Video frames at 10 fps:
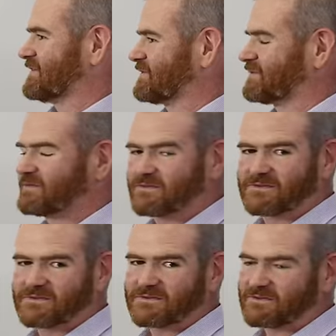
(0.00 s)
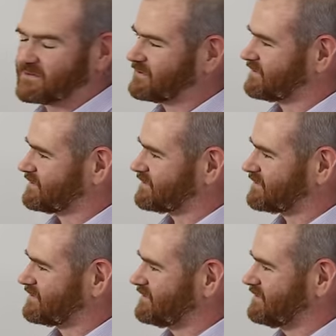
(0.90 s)

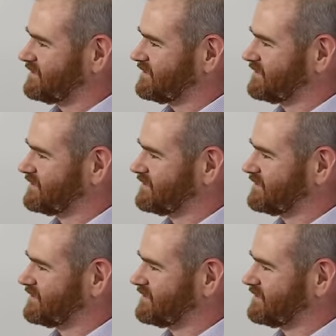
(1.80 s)
This person isn't speaking.